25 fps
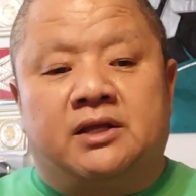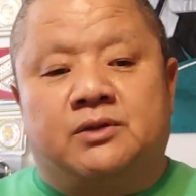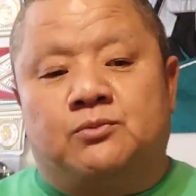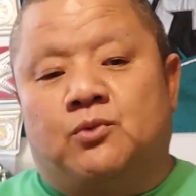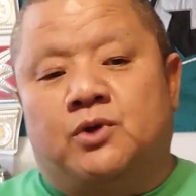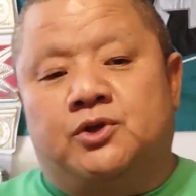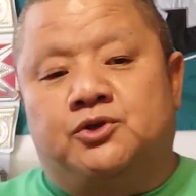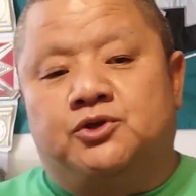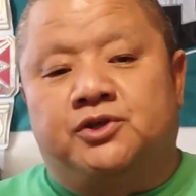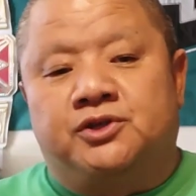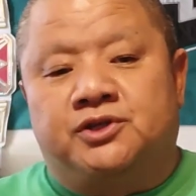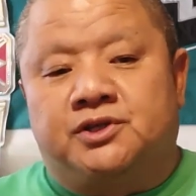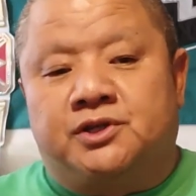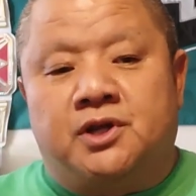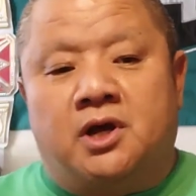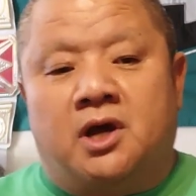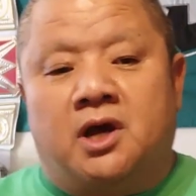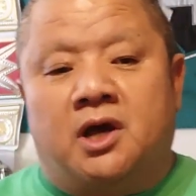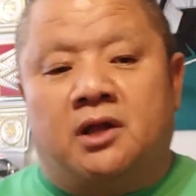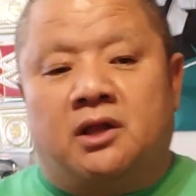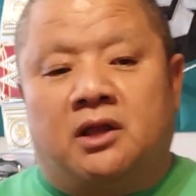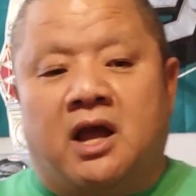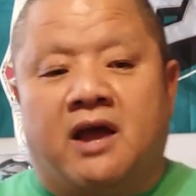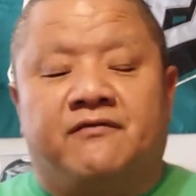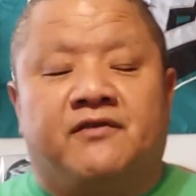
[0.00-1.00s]
which is
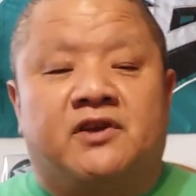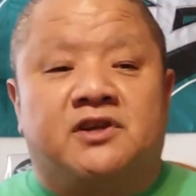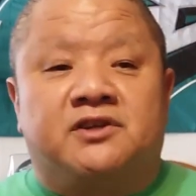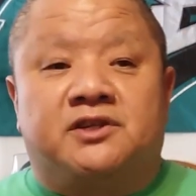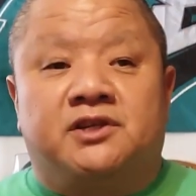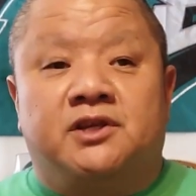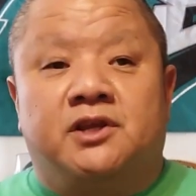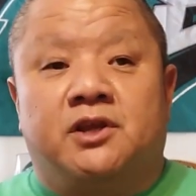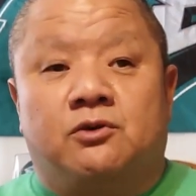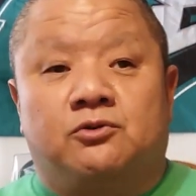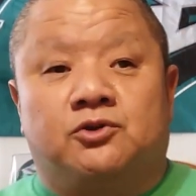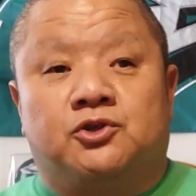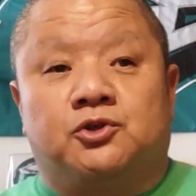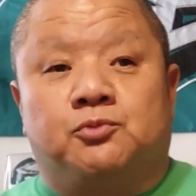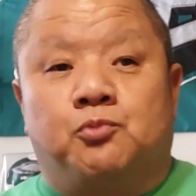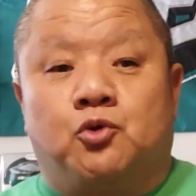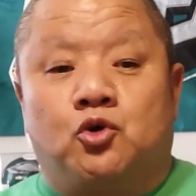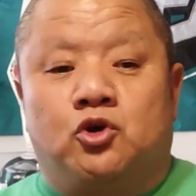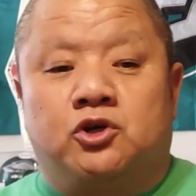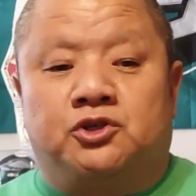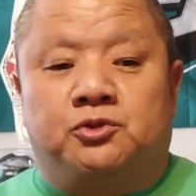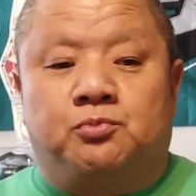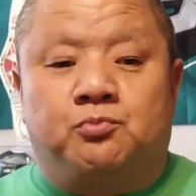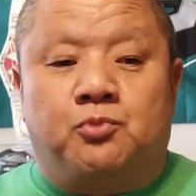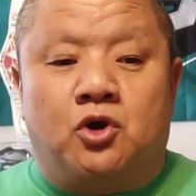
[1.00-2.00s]
the Live Casino
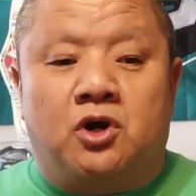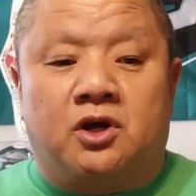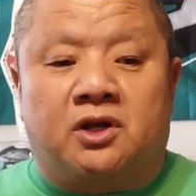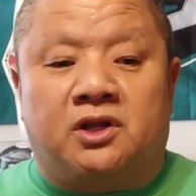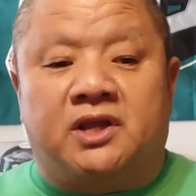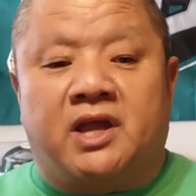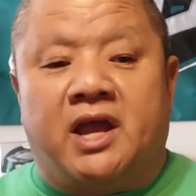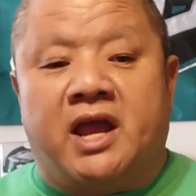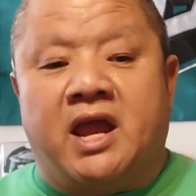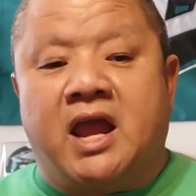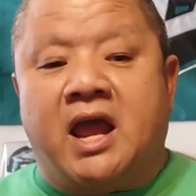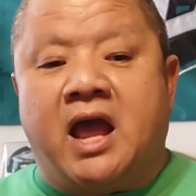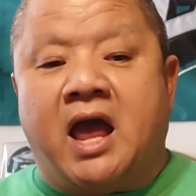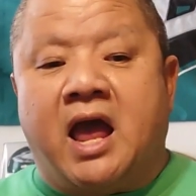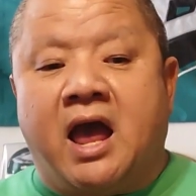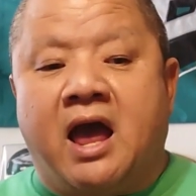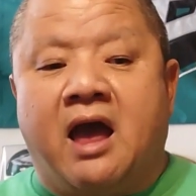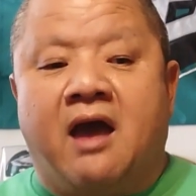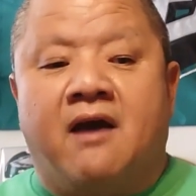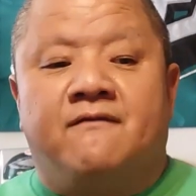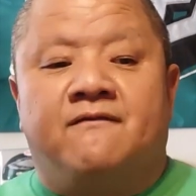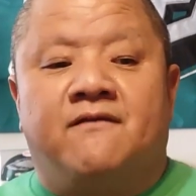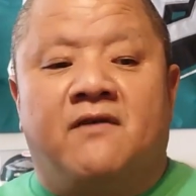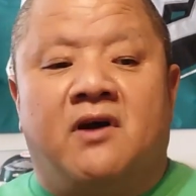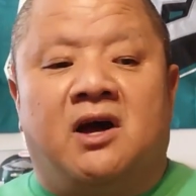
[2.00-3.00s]
Sportsbook. They
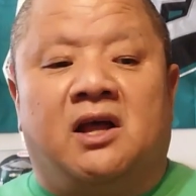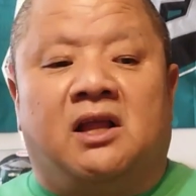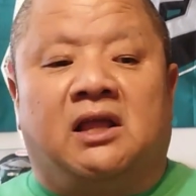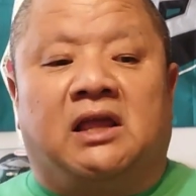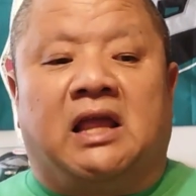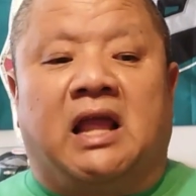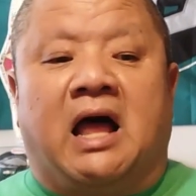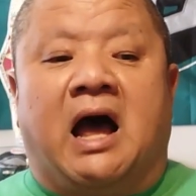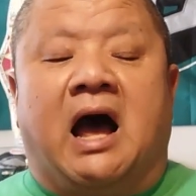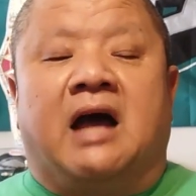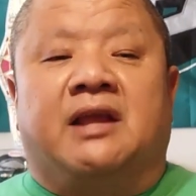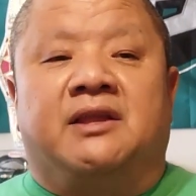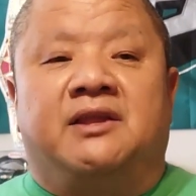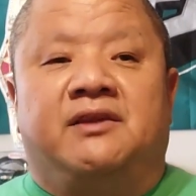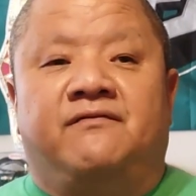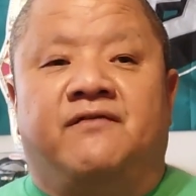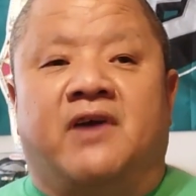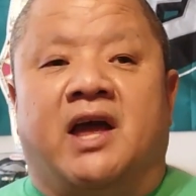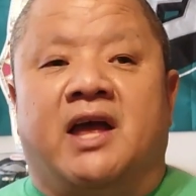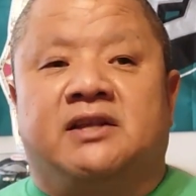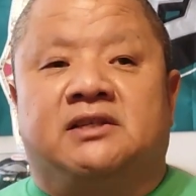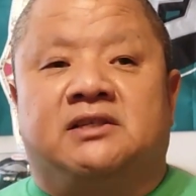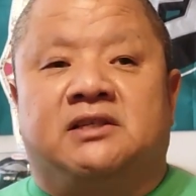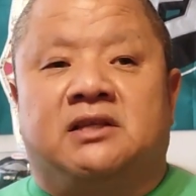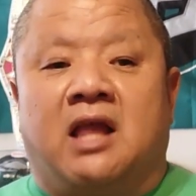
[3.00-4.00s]
have a lot of
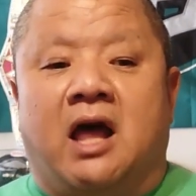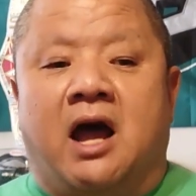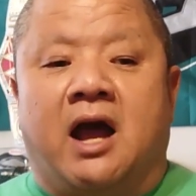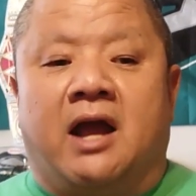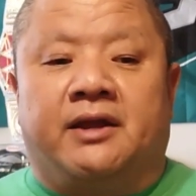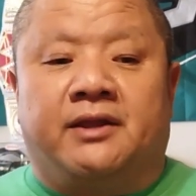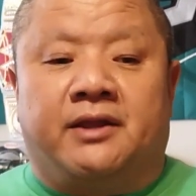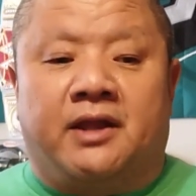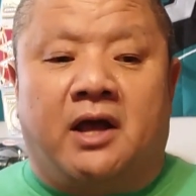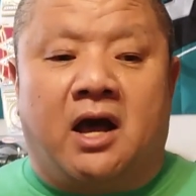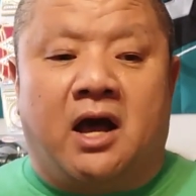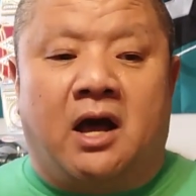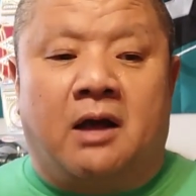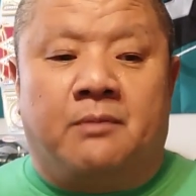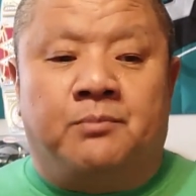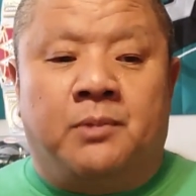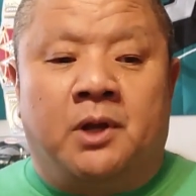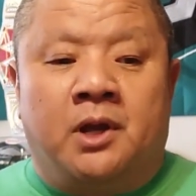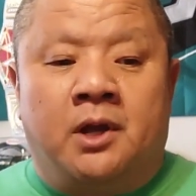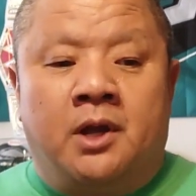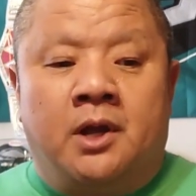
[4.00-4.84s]
events lined up.